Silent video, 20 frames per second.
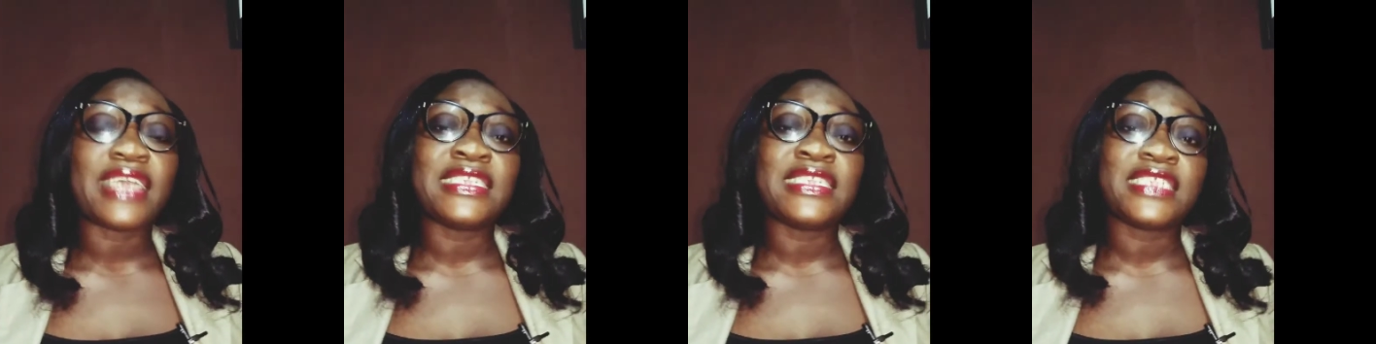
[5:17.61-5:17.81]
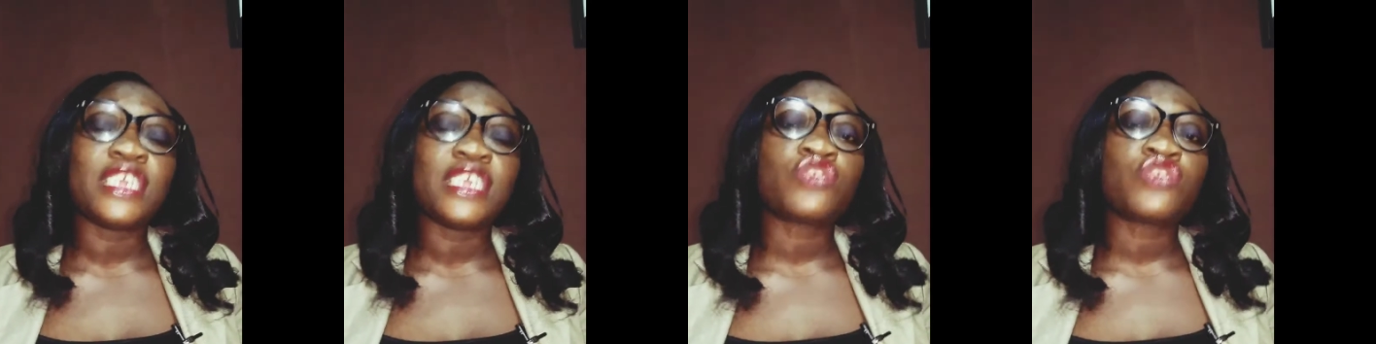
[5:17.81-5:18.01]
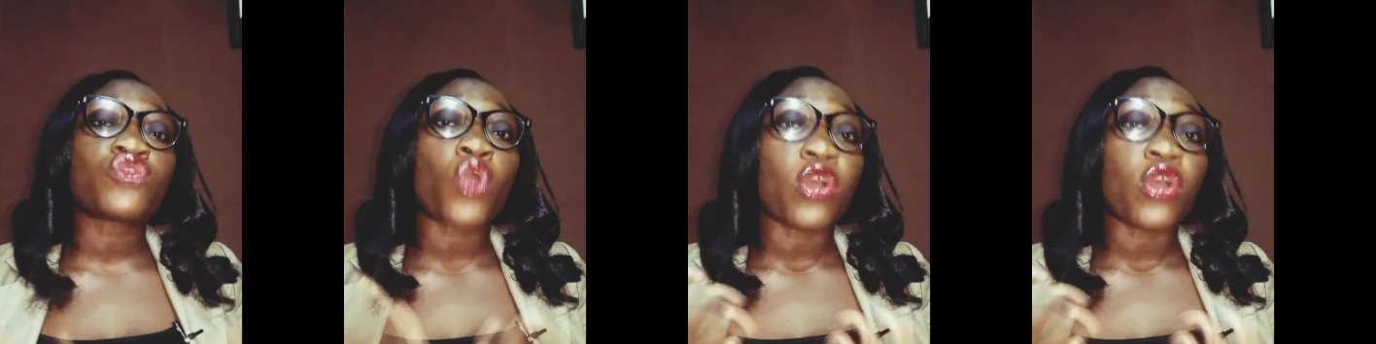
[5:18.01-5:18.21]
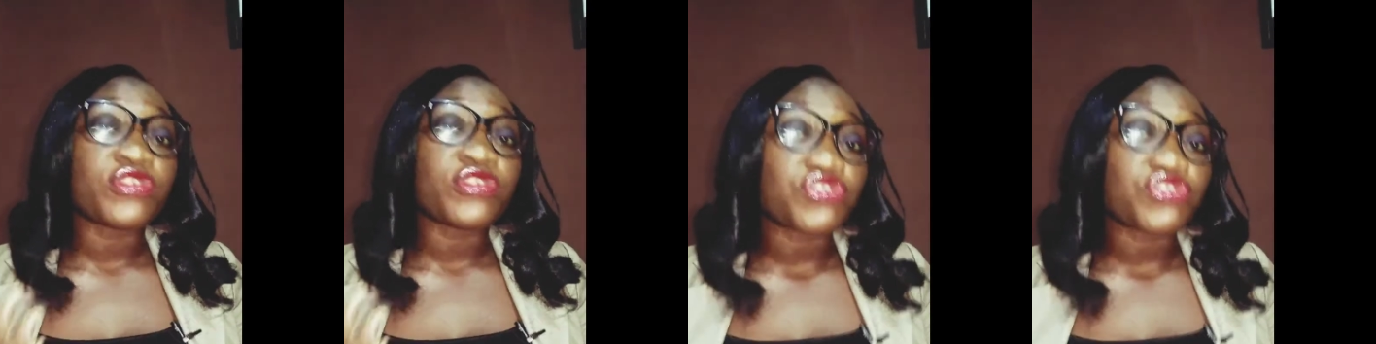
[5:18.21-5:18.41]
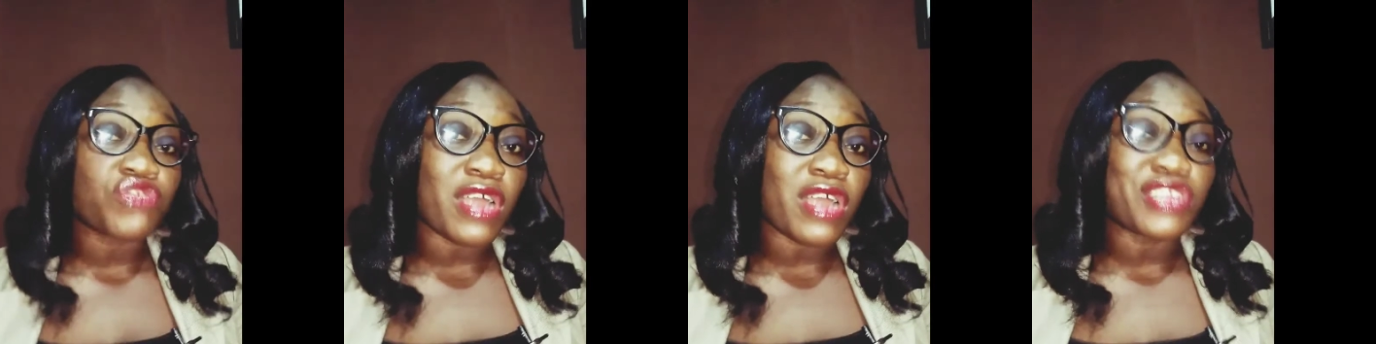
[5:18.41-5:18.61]
is into
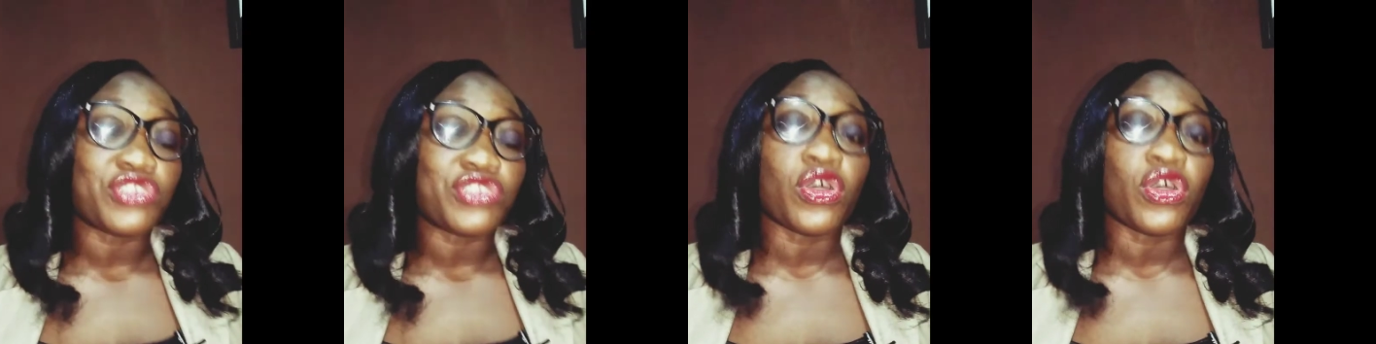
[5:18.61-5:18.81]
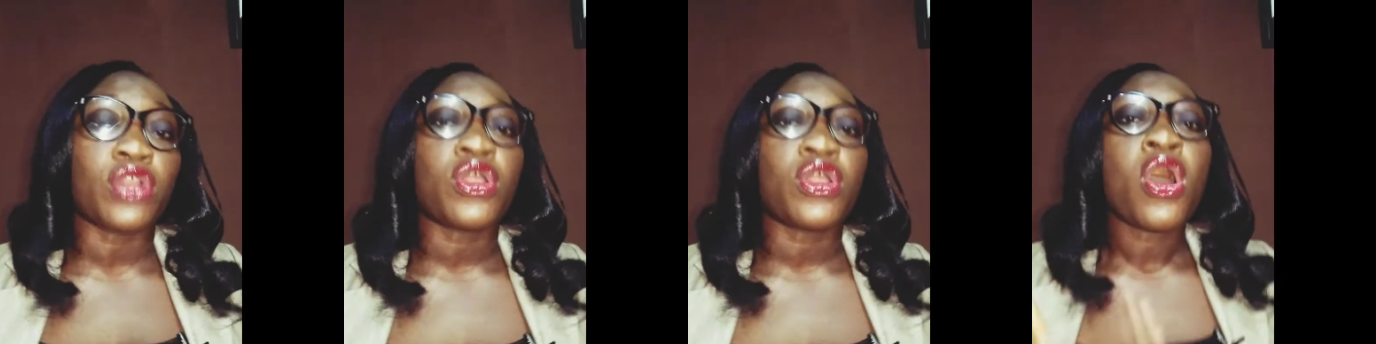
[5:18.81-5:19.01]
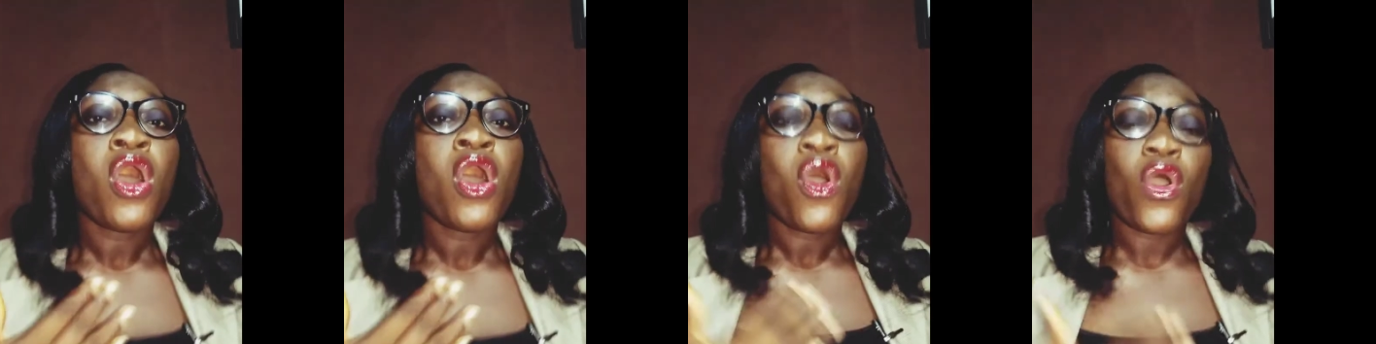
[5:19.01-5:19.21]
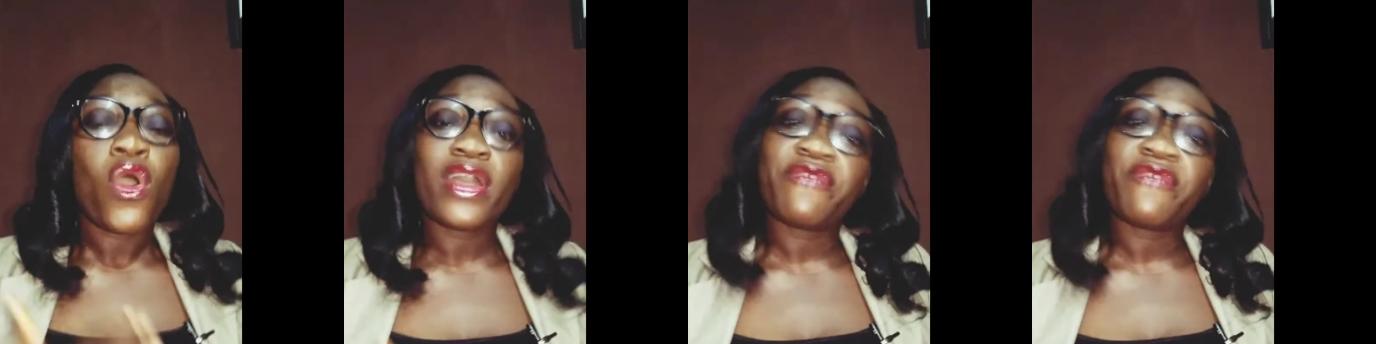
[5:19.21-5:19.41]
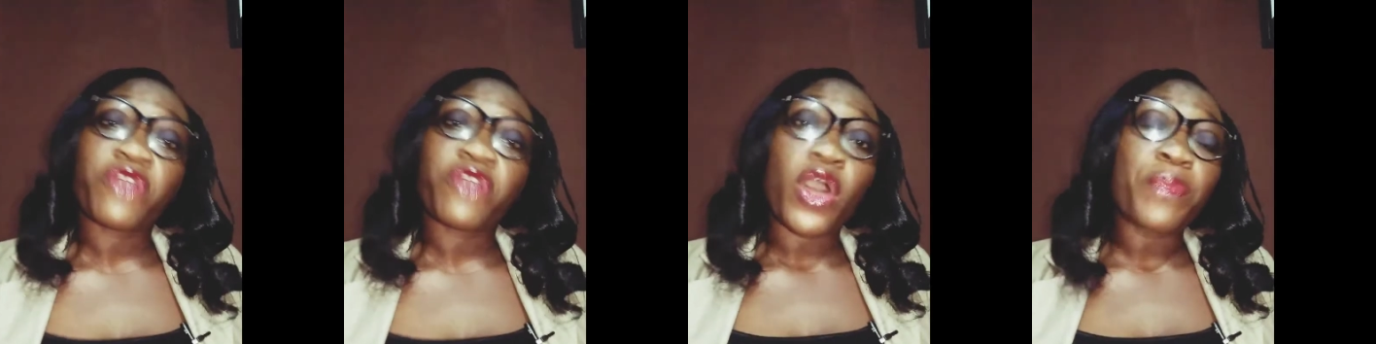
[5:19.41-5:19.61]
construction or
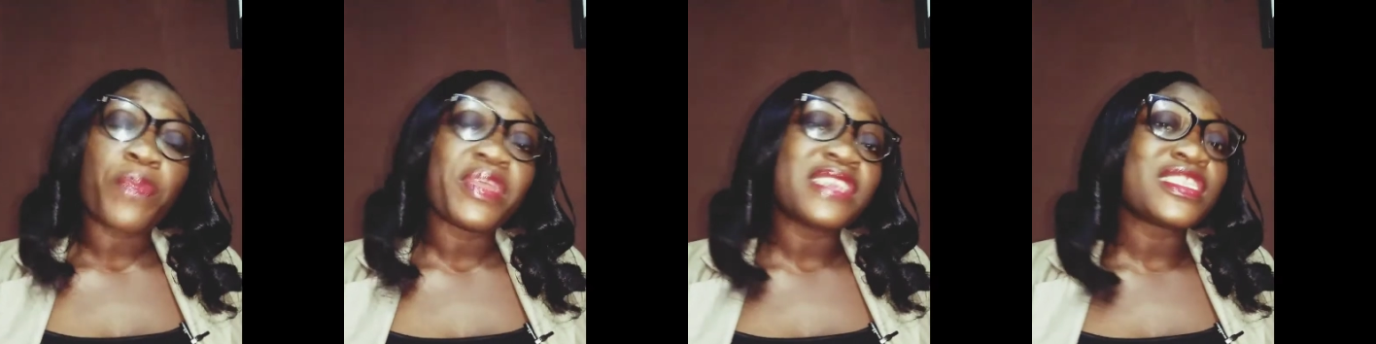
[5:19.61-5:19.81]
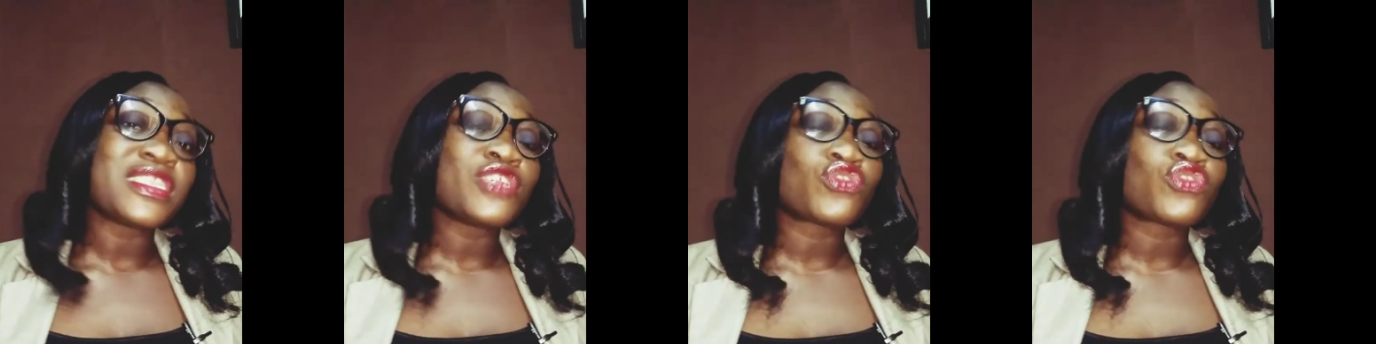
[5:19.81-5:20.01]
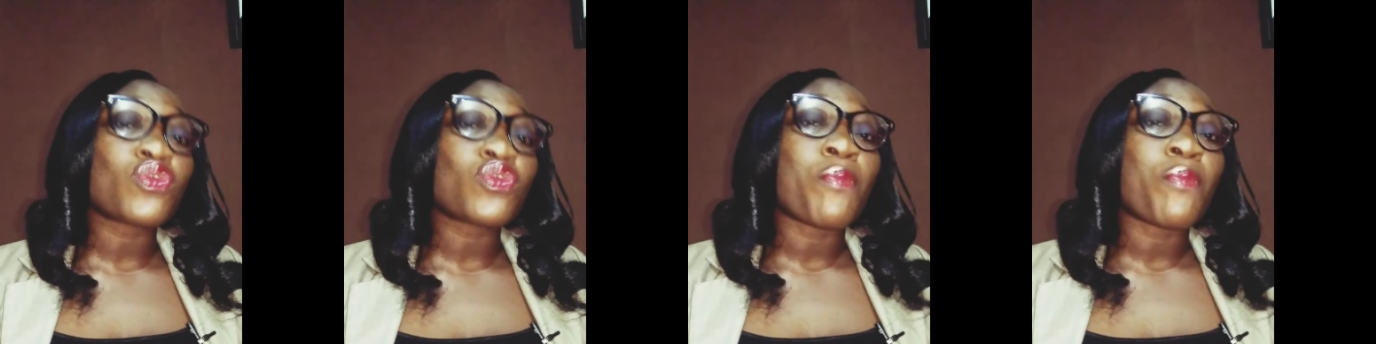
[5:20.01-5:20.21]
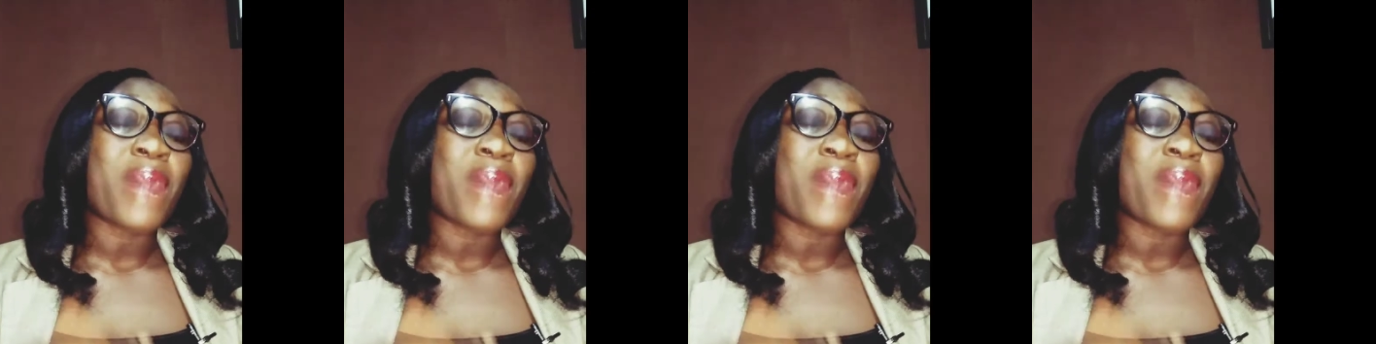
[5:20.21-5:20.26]
if the company is into